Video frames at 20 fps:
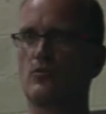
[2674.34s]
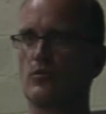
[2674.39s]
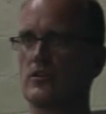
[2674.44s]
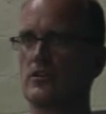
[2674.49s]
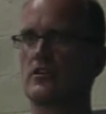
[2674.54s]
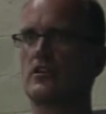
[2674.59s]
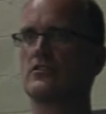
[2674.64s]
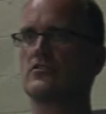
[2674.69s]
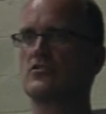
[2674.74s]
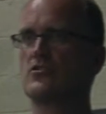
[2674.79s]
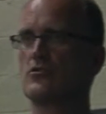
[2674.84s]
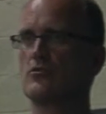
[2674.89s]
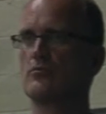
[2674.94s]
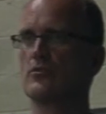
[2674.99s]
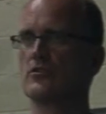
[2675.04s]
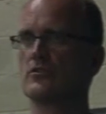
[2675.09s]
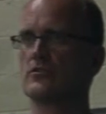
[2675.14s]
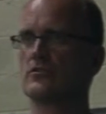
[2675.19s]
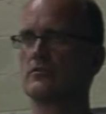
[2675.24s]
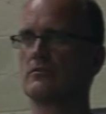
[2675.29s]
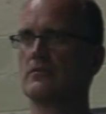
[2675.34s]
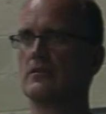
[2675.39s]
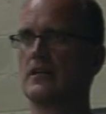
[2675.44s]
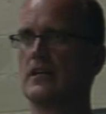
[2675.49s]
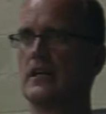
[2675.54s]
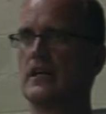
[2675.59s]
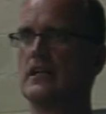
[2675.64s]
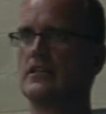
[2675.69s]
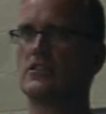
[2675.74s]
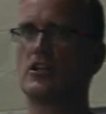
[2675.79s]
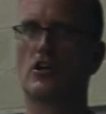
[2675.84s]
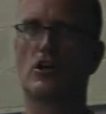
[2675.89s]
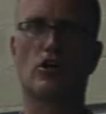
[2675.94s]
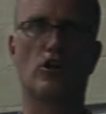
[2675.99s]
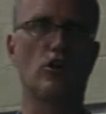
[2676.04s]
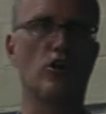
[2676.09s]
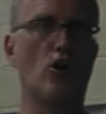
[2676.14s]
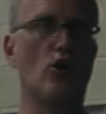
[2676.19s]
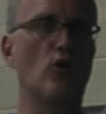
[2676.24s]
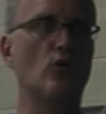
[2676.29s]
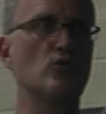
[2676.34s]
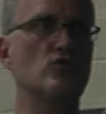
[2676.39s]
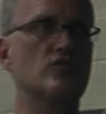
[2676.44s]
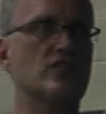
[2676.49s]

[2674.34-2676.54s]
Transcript: with consumers to close